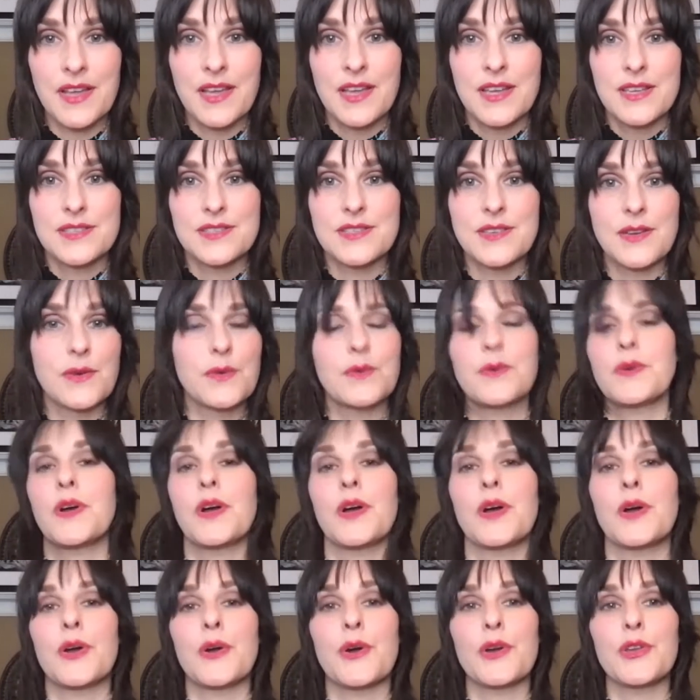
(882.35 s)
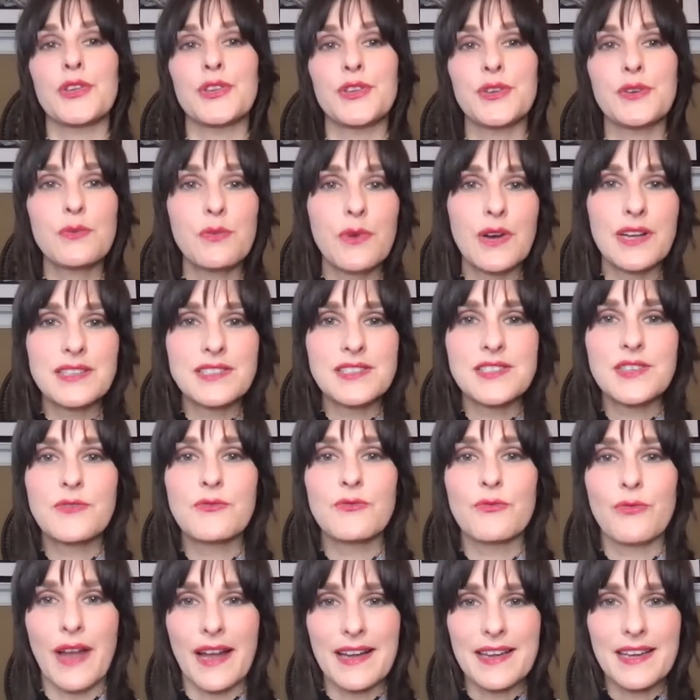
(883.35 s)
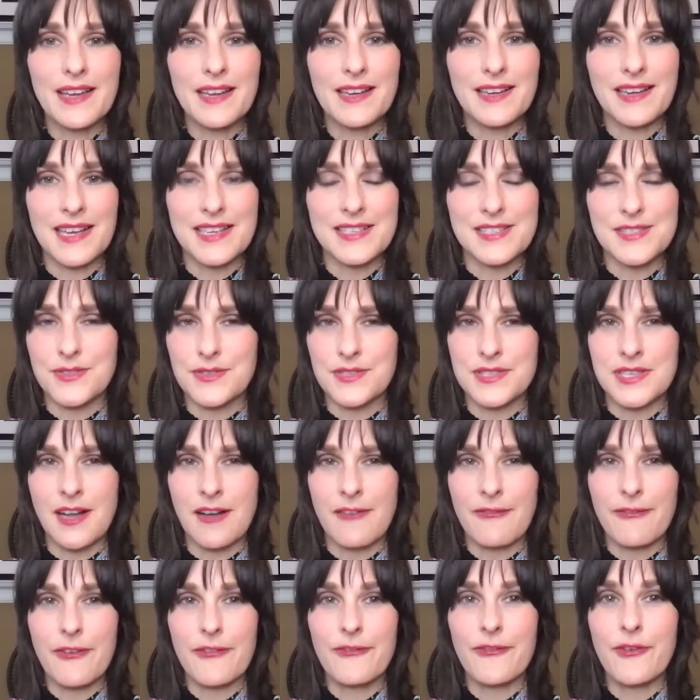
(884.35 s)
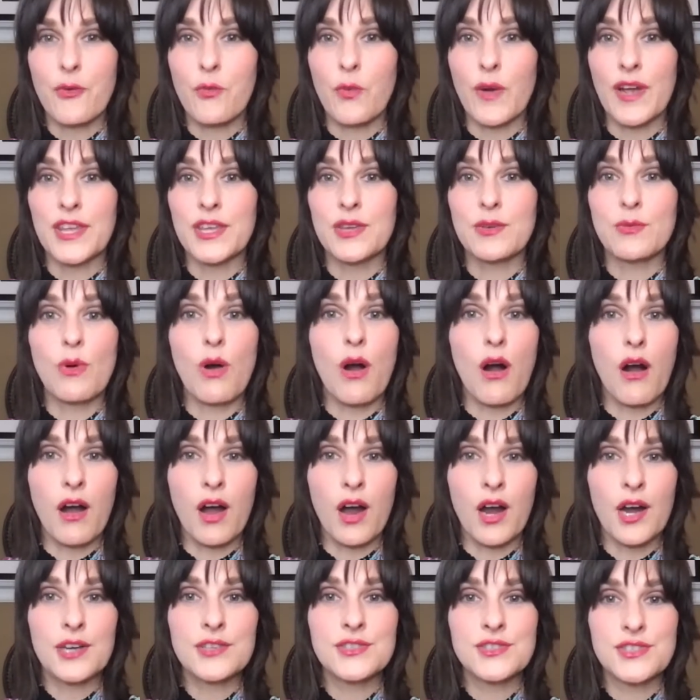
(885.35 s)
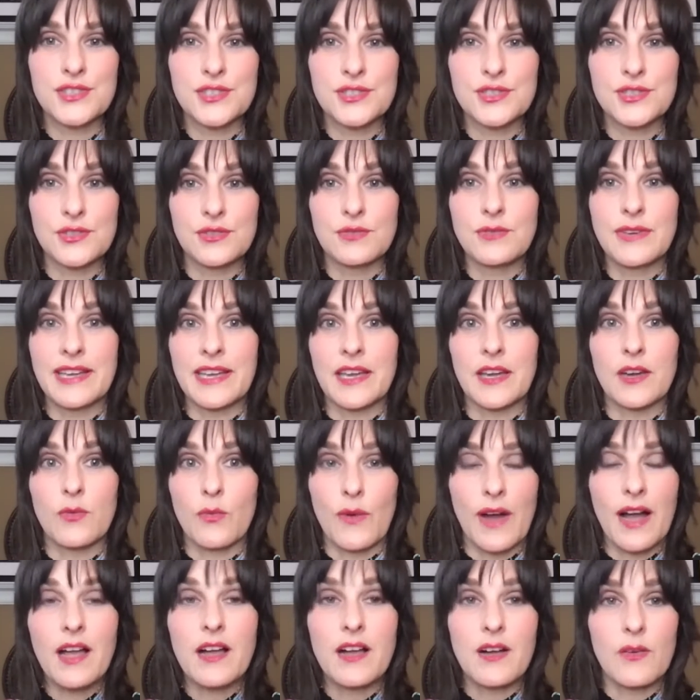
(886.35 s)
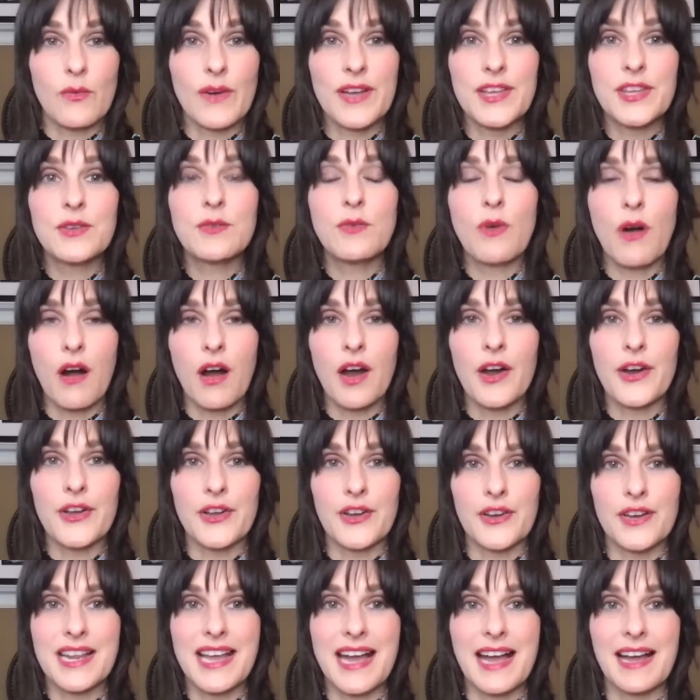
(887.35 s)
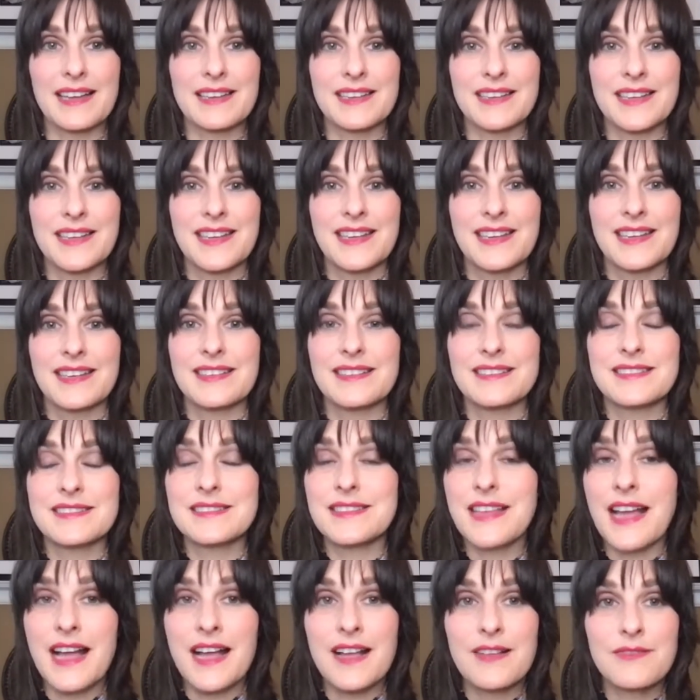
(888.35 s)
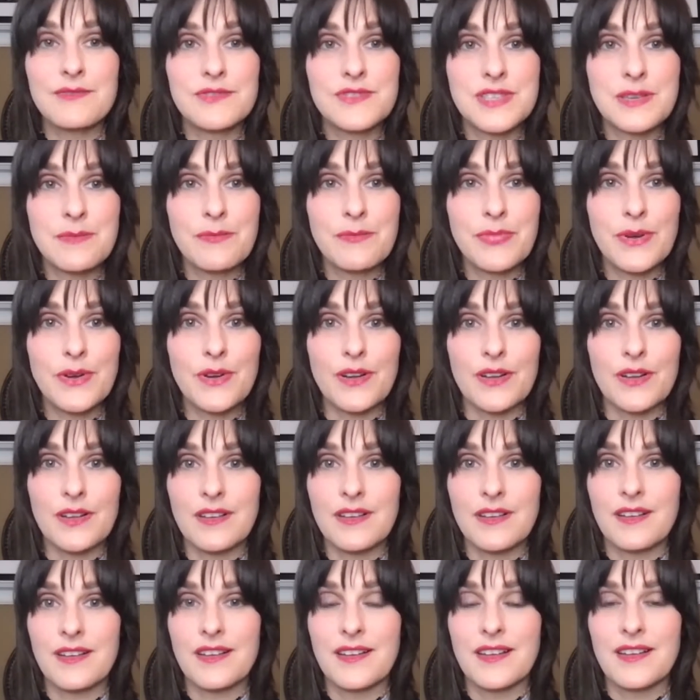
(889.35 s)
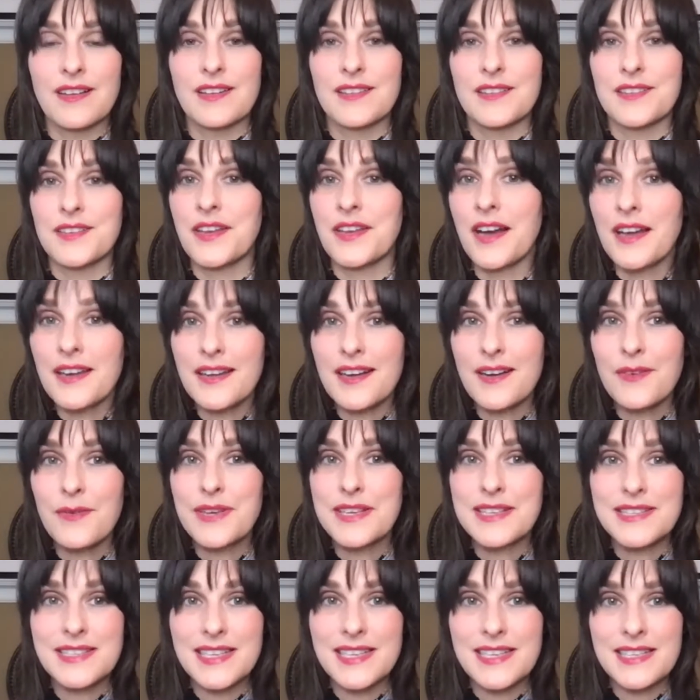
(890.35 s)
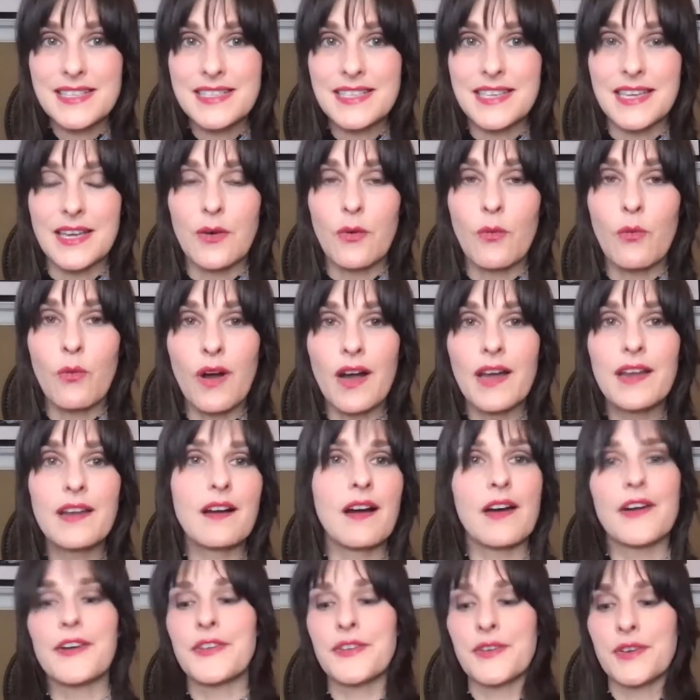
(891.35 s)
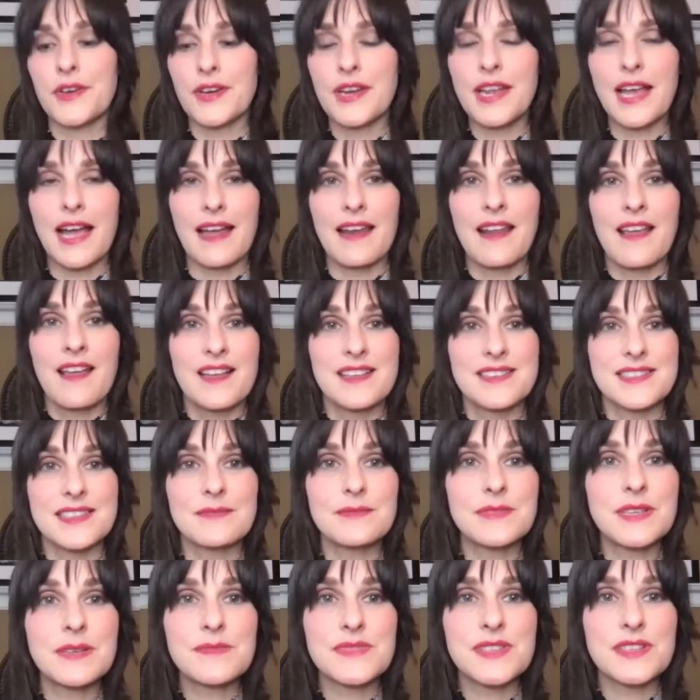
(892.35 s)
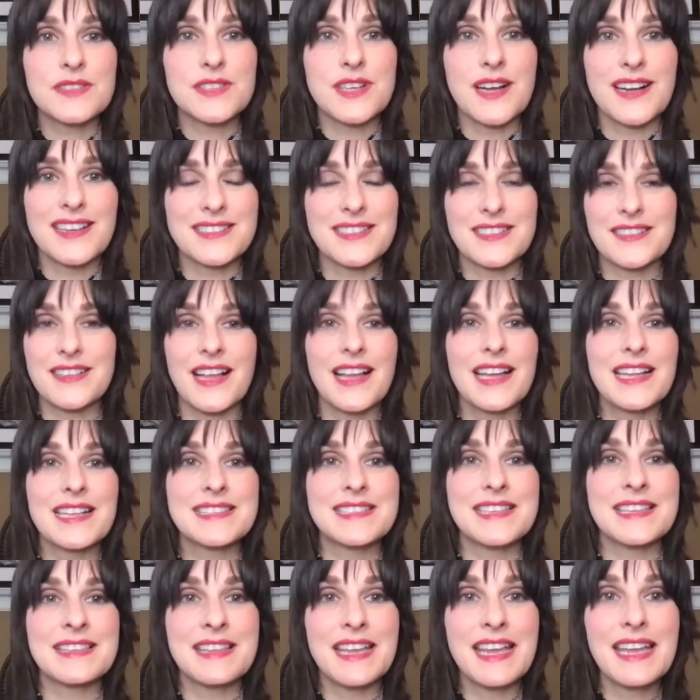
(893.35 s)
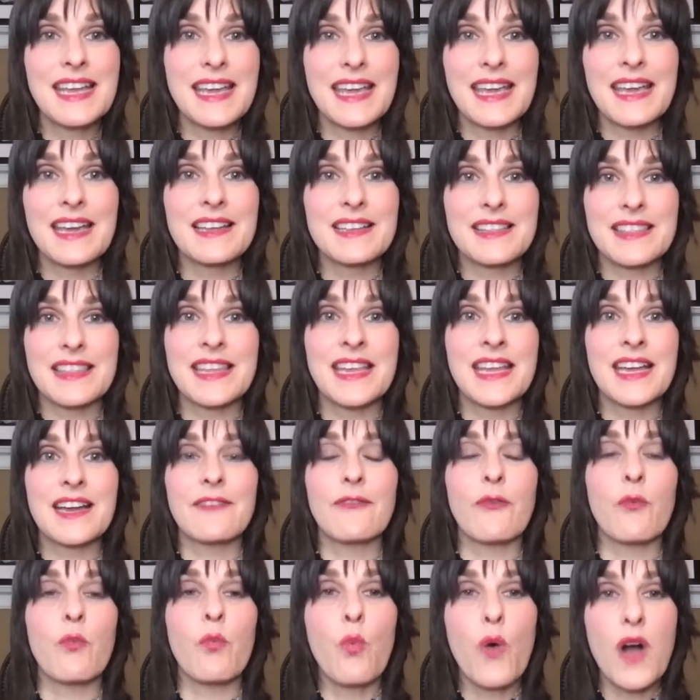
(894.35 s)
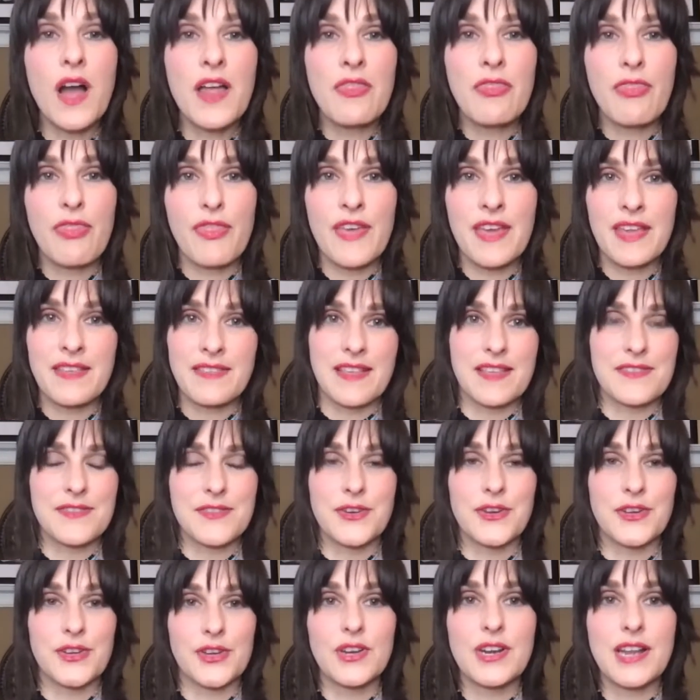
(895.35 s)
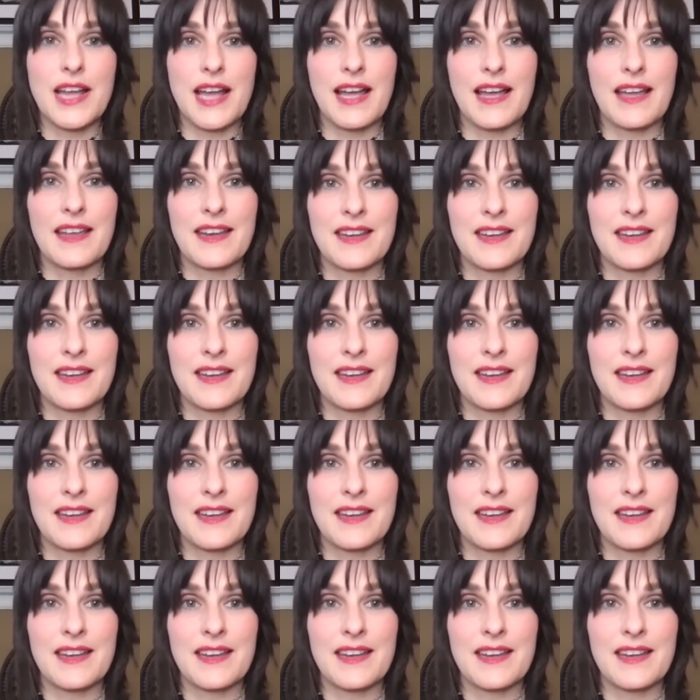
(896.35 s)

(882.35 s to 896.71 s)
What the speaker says: So you want to recognize yourself for what you are doing well, what you are good at. Sounds simple, not always easy. What are you good at? Sometimes I'll talk to clients and they can't think of one thing that they're good at.